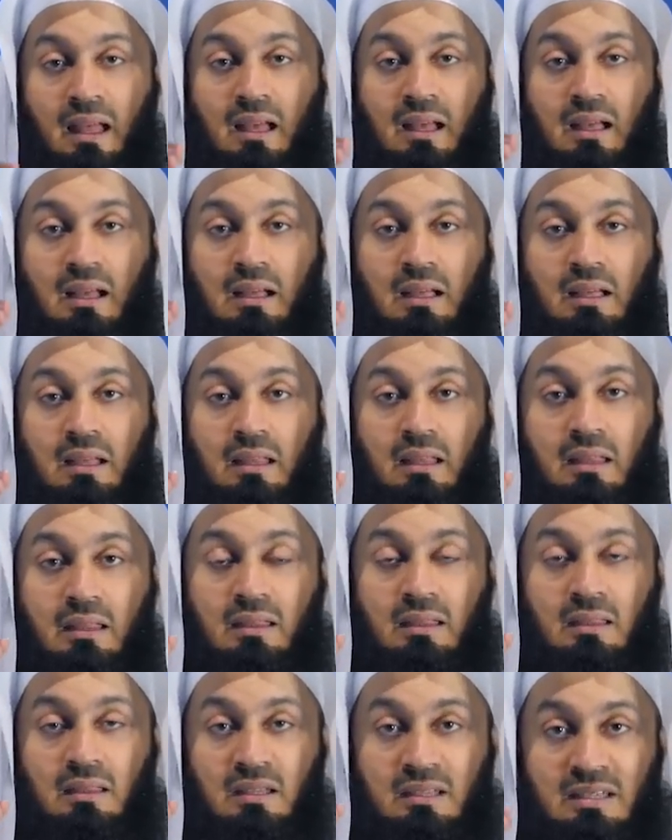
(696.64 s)

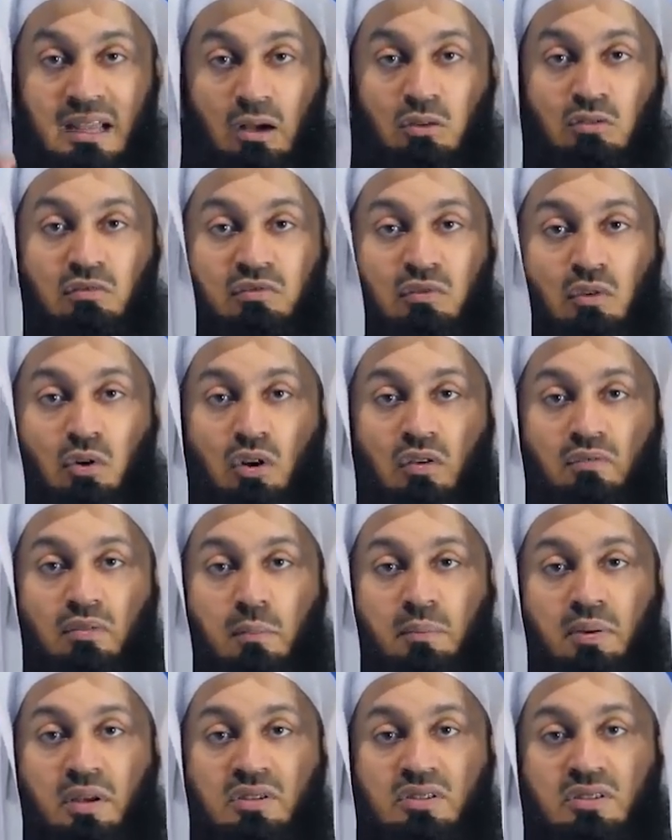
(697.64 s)
The downfall of
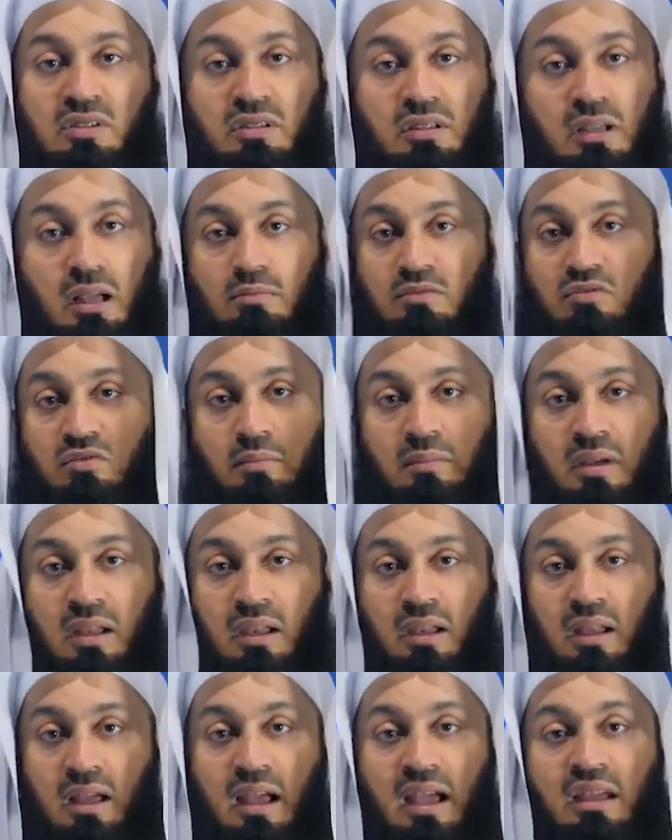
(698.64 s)
a person comes from
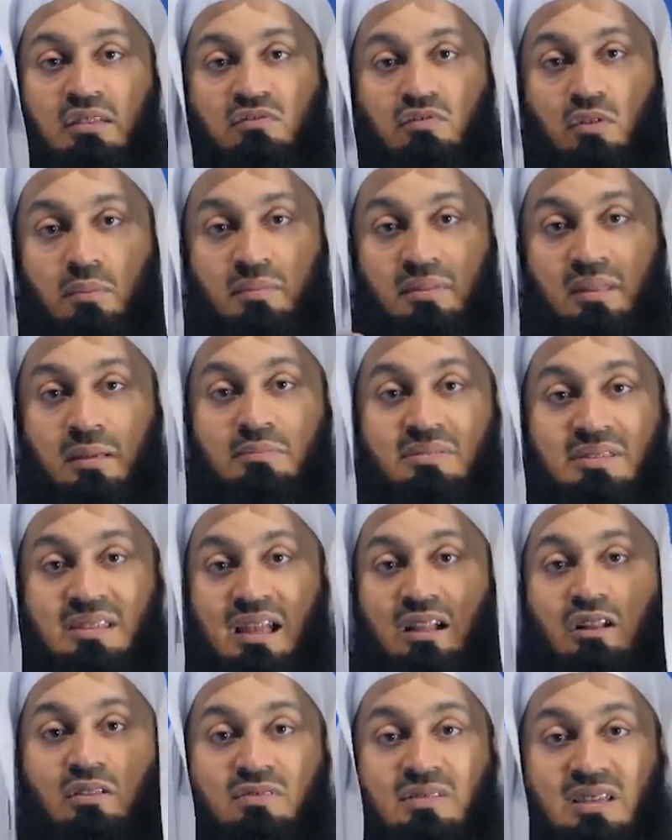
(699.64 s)
Allah and from
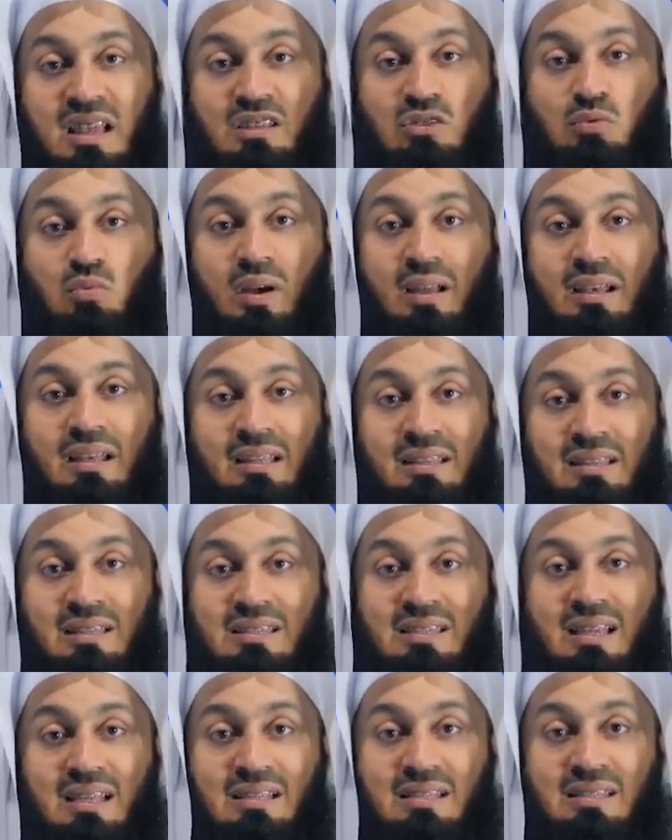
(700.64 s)
themselves as well, in
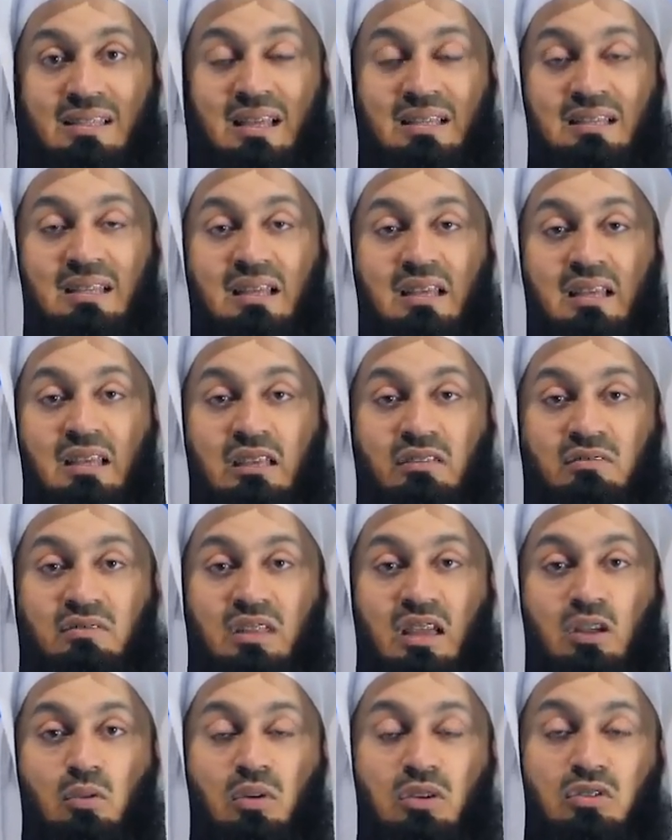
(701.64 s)
the sense that if
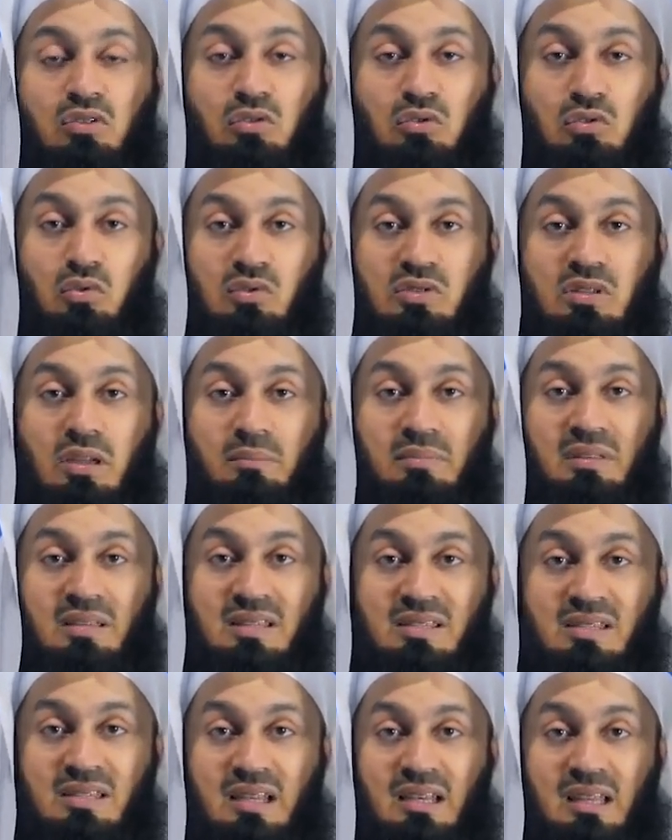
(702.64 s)
they were to do
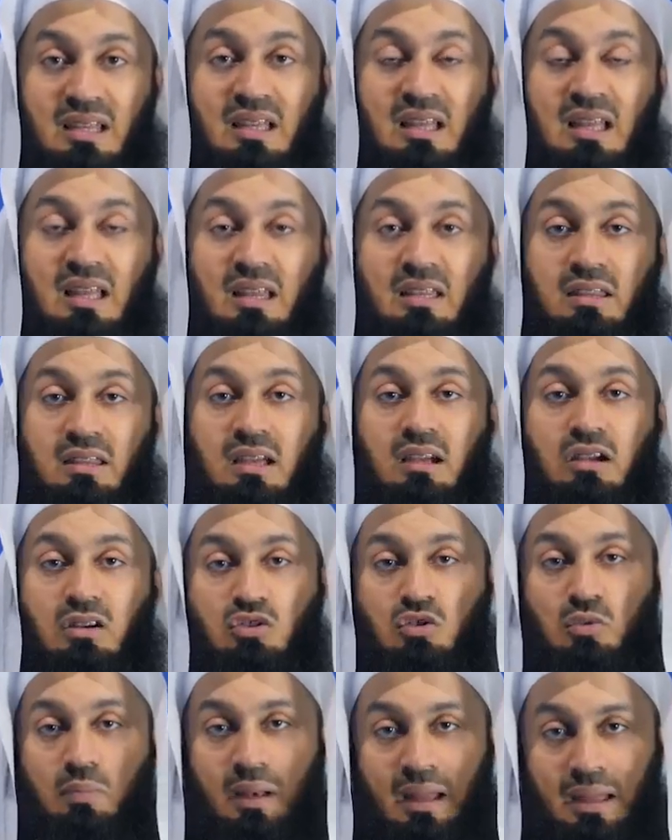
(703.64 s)
something silly, they are
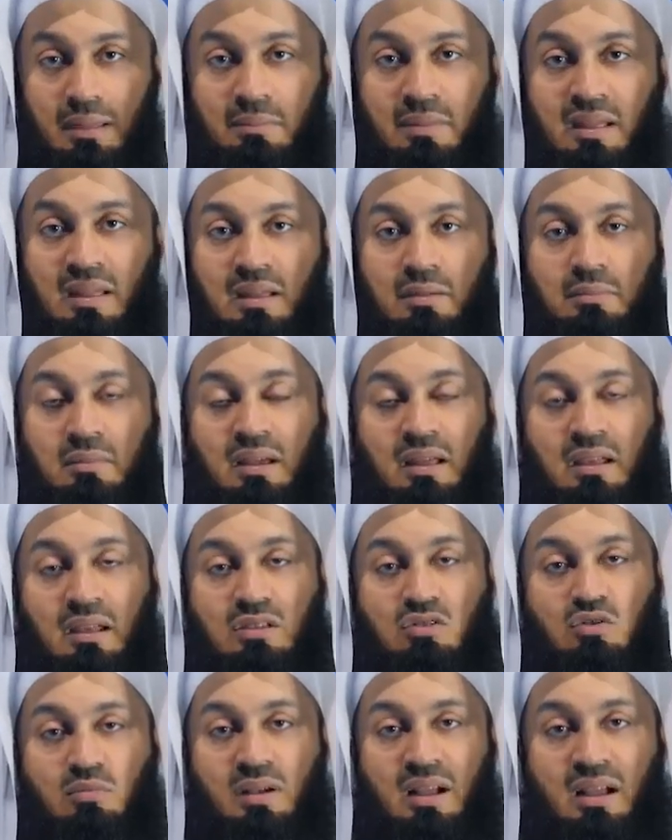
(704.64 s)
to blame. May
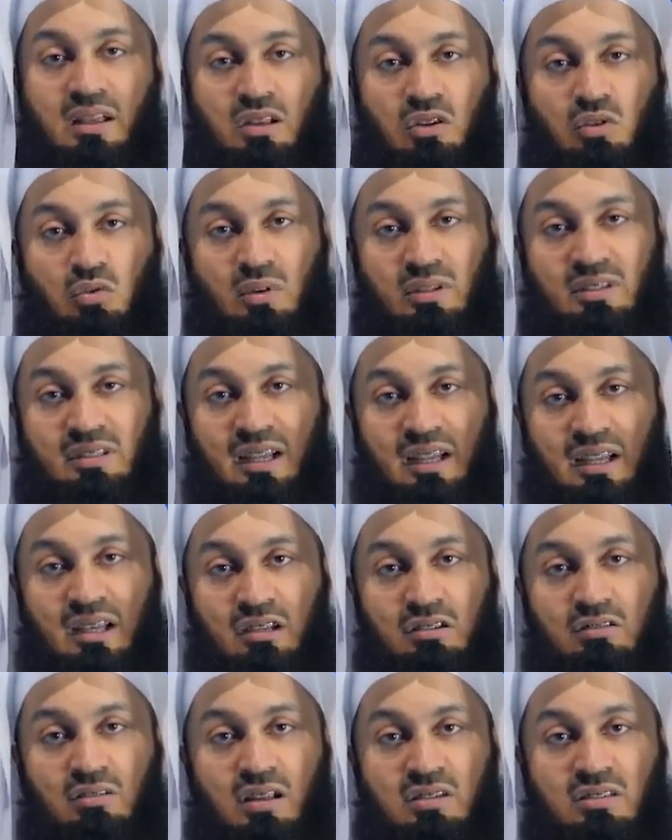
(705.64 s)
Allah subhanahu wa
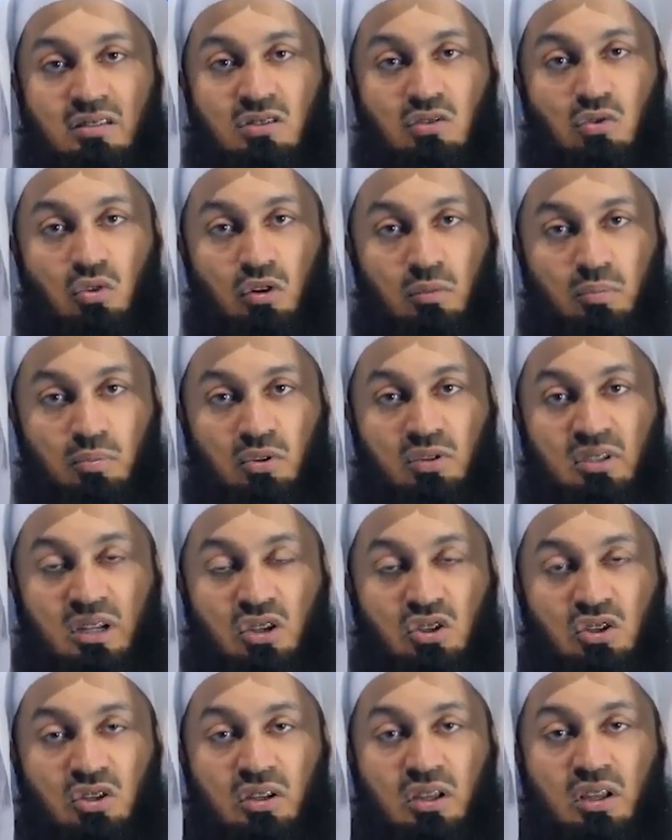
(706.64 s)
ta'ala grant us all
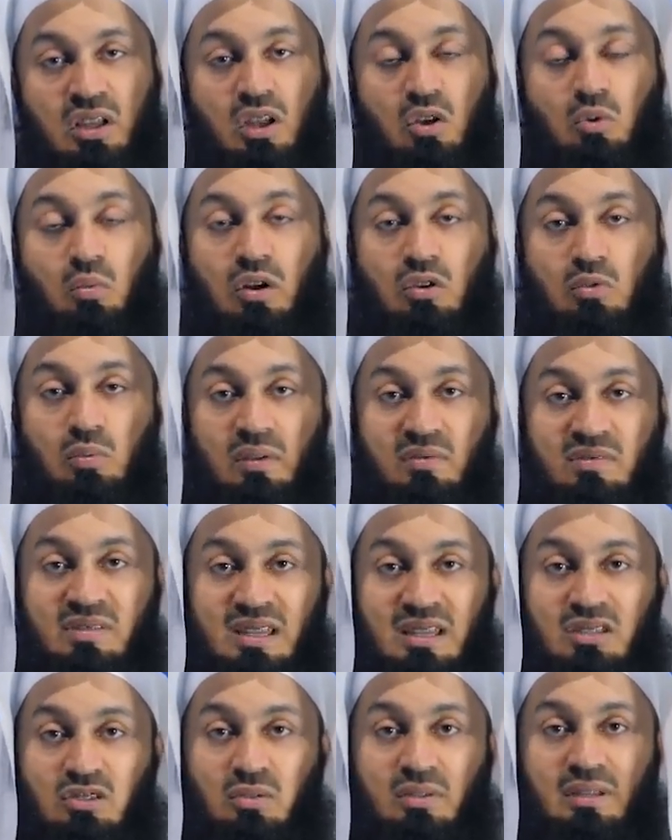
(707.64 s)
protection. What we've
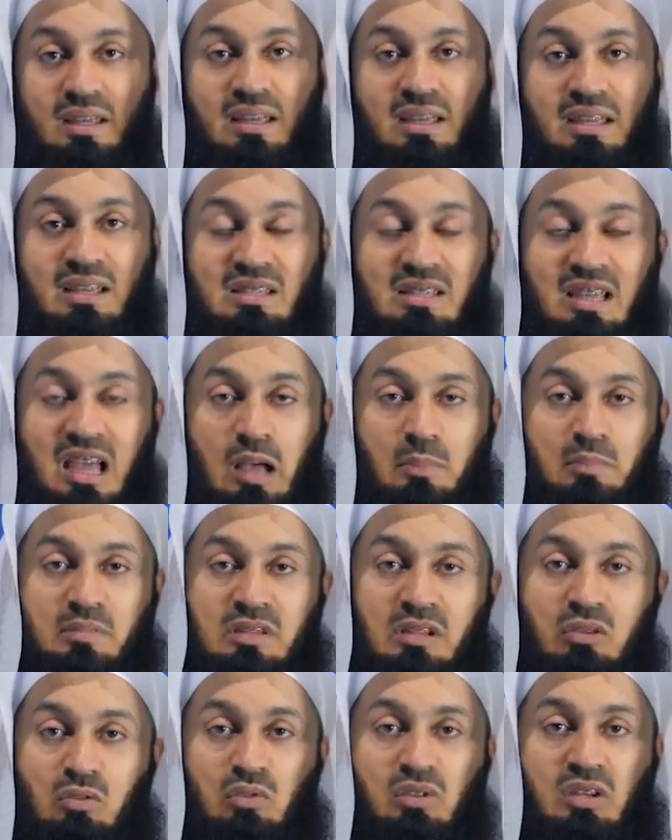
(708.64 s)
said today is
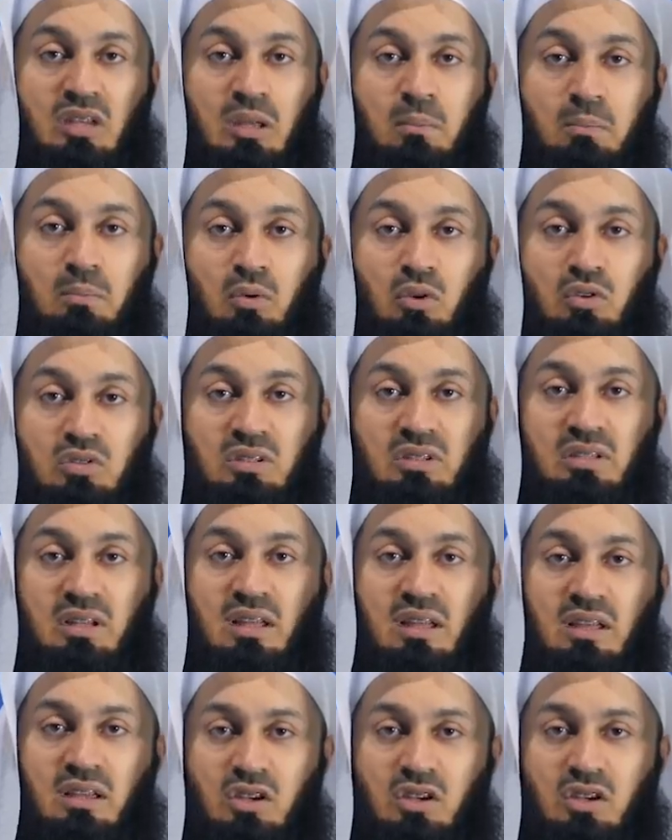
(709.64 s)
absolutely important.